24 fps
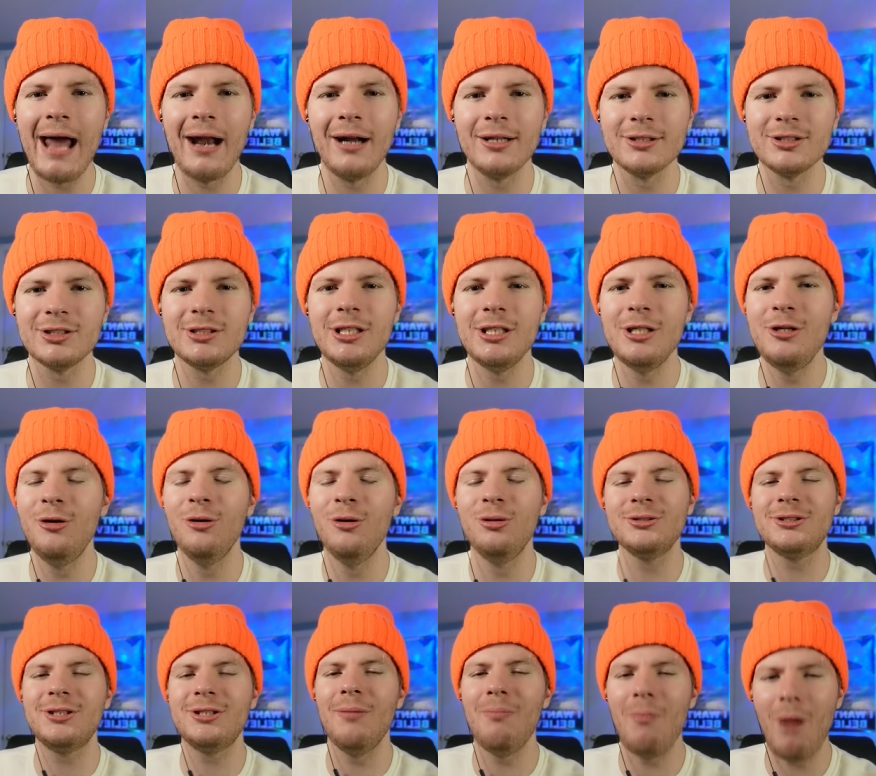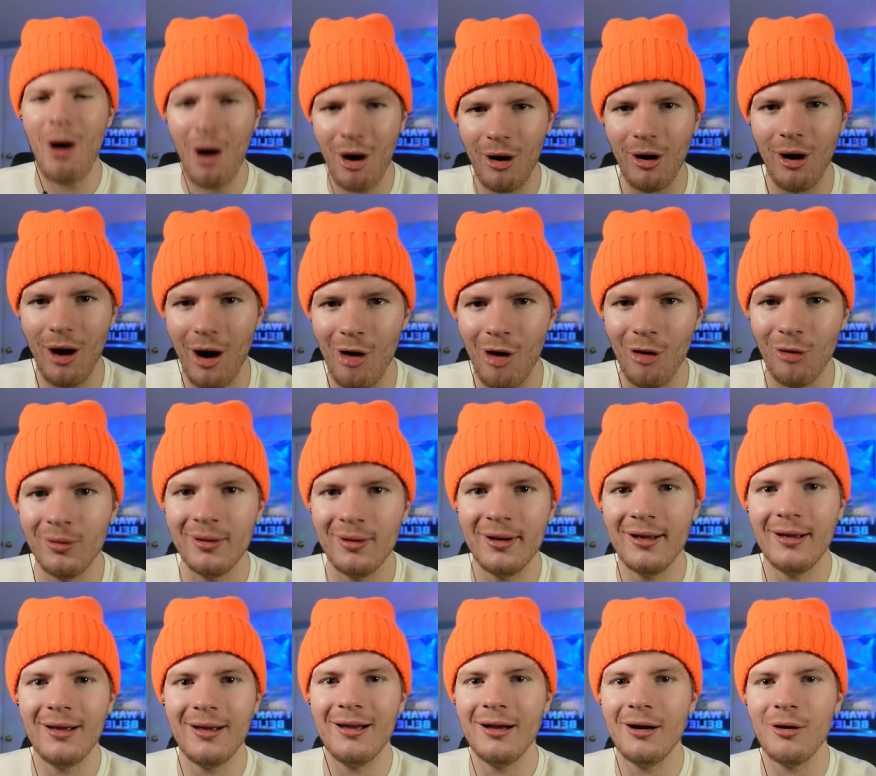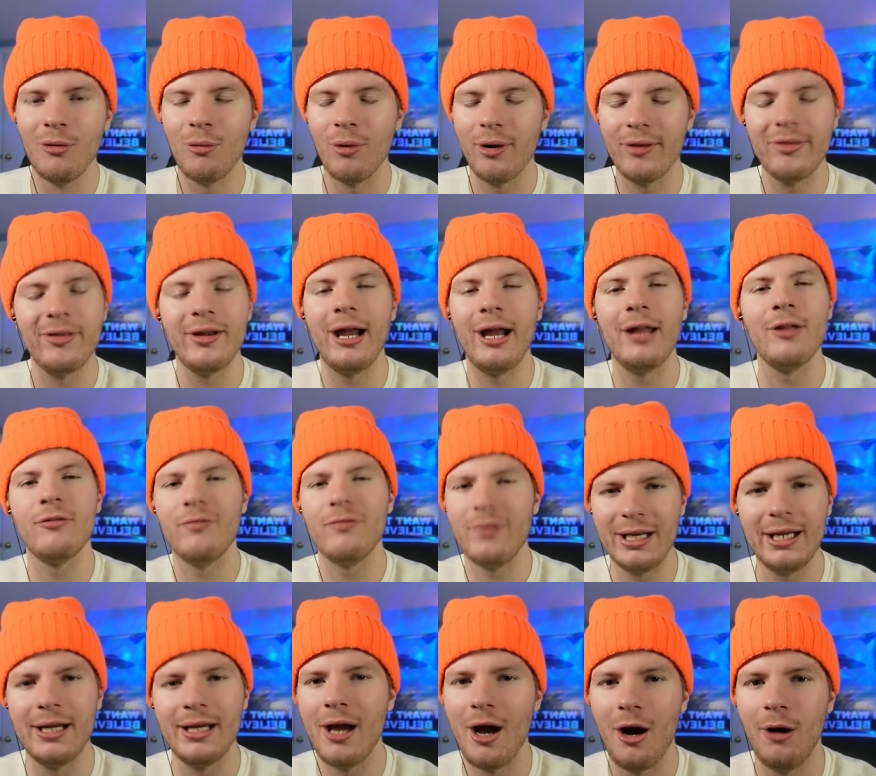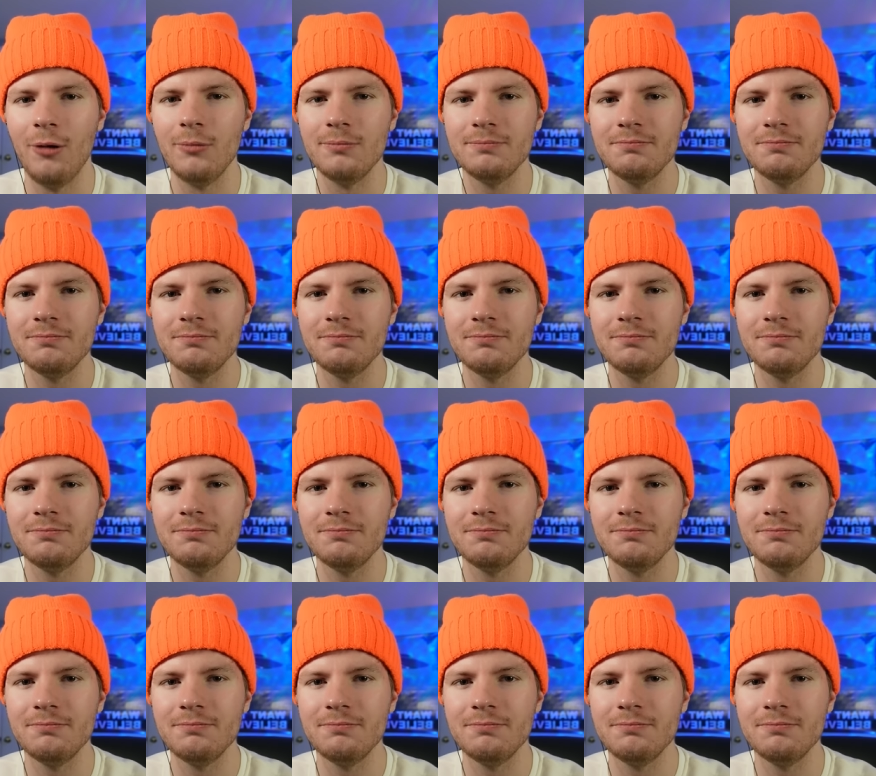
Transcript: and I'll see you tomorrow with another video.